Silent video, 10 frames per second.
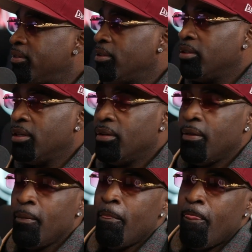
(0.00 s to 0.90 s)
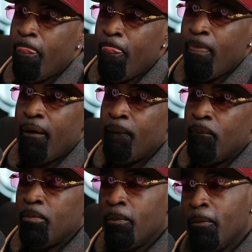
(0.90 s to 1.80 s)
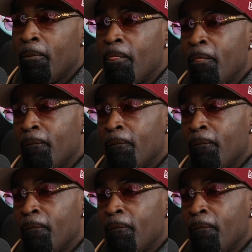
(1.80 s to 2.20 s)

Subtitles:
That's powerful, man. I love that about you.